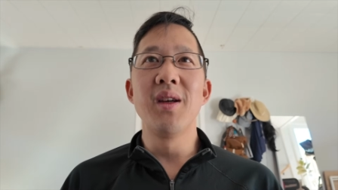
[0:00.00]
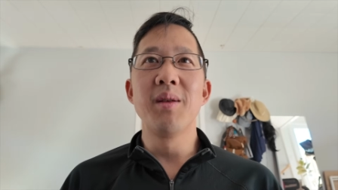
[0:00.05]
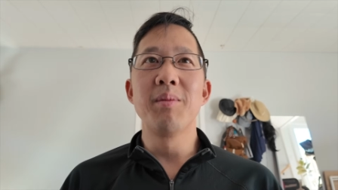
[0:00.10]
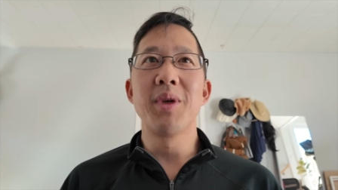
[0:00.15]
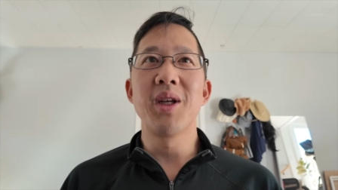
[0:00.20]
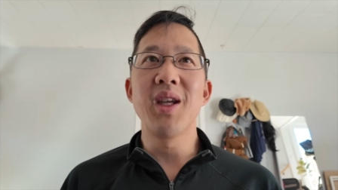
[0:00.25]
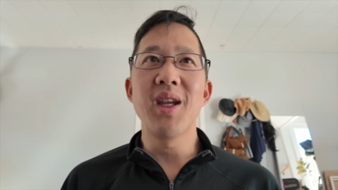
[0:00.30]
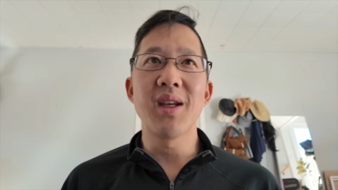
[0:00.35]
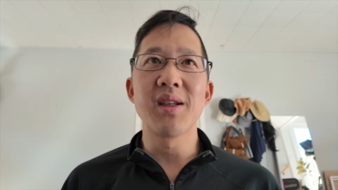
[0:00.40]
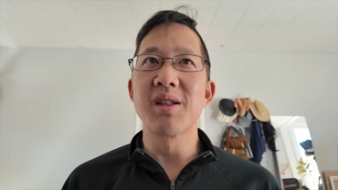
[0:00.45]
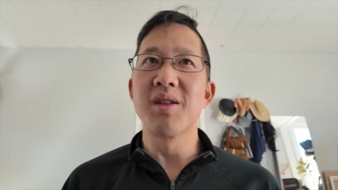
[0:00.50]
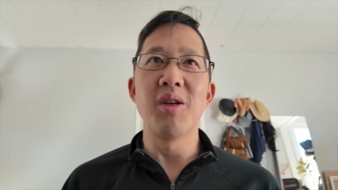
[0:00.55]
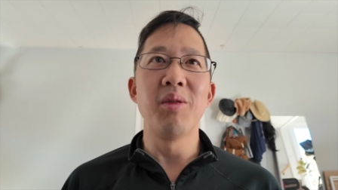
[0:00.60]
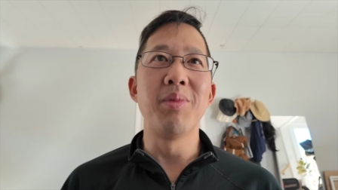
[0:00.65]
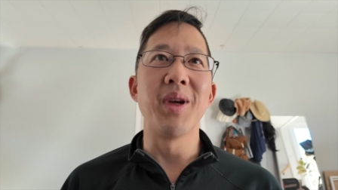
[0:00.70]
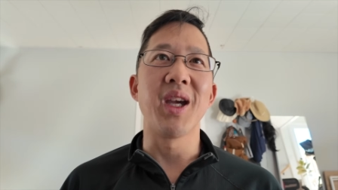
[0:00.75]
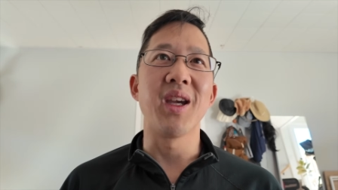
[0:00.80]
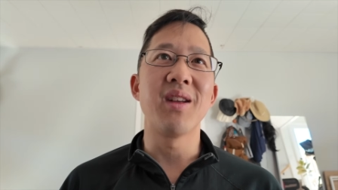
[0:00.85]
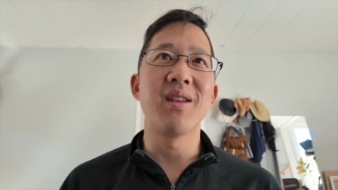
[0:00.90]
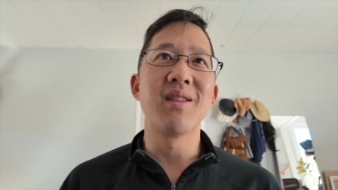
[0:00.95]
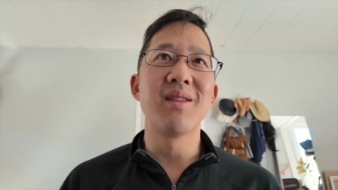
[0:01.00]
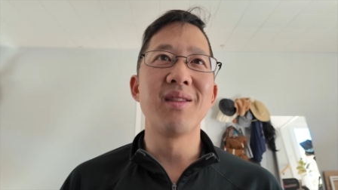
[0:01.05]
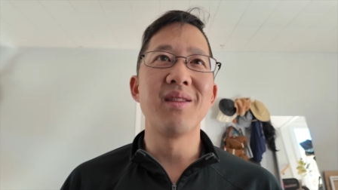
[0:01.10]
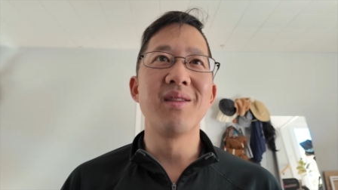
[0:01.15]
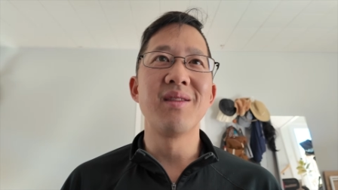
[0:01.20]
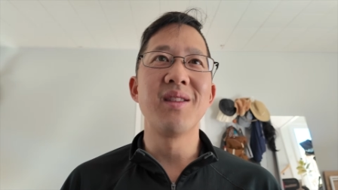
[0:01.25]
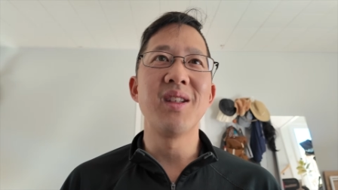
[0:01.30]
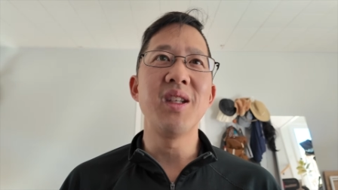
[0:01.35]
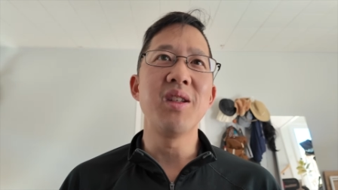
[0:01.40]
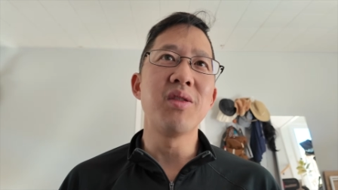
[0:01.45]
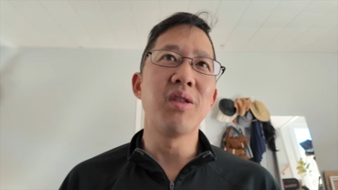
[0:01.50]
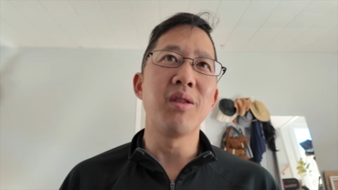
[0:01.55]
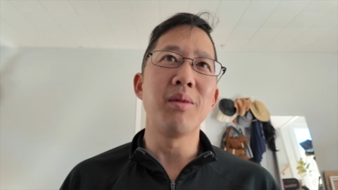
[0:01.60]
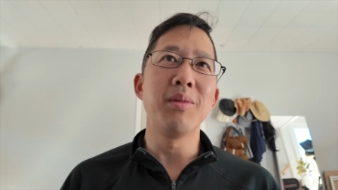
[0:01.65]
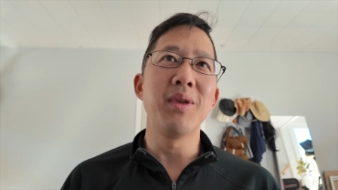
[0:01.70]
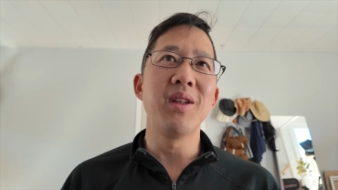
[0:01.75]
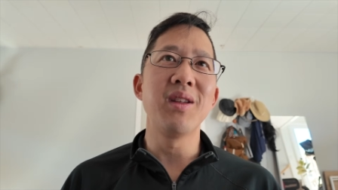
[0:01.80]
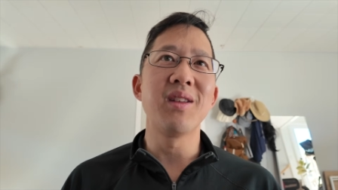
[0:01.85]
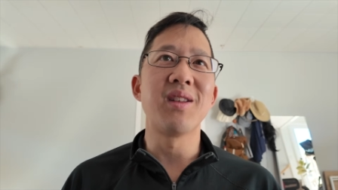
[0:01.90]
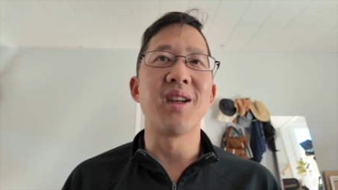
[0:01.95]
but he has no pain. He told
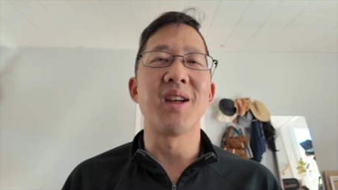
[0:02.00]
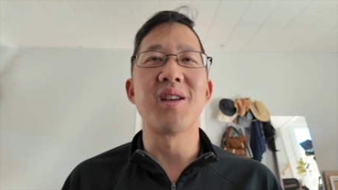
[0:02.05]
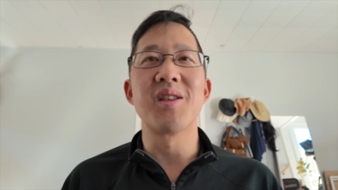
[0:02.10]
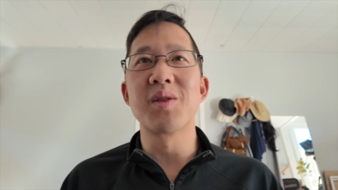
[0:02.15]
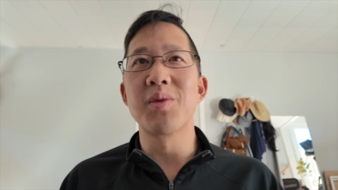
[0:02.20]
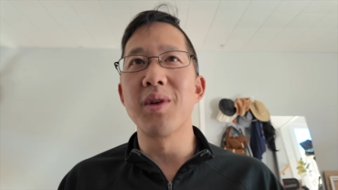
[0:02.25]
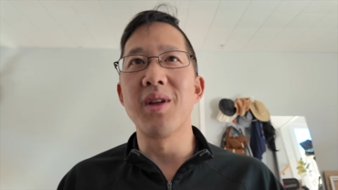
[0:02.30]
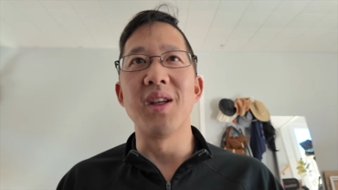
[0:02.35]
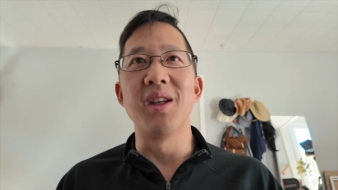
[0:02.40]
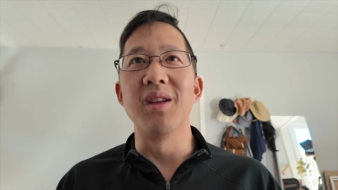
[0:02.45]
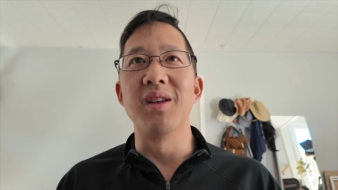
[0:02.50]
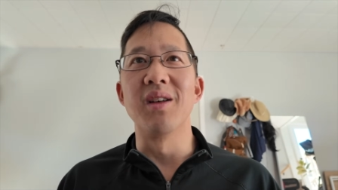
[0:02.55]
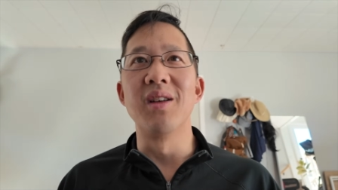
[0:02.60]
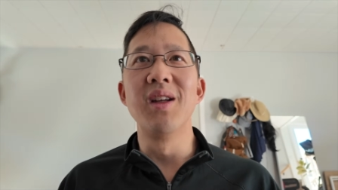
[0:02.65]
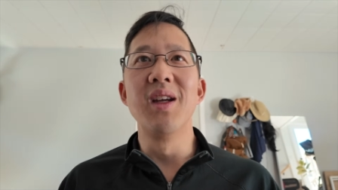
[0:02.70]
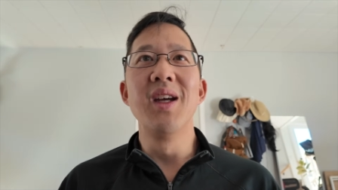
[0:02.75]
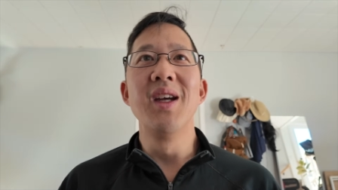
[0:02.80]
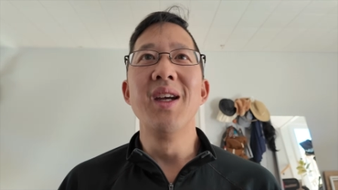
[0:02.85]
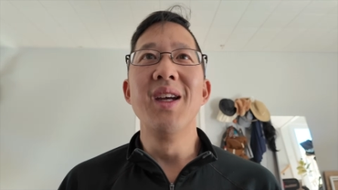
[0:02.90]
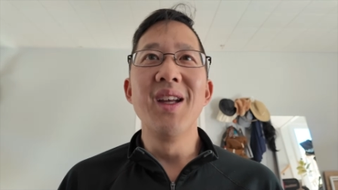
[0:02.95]
me the tears would heal.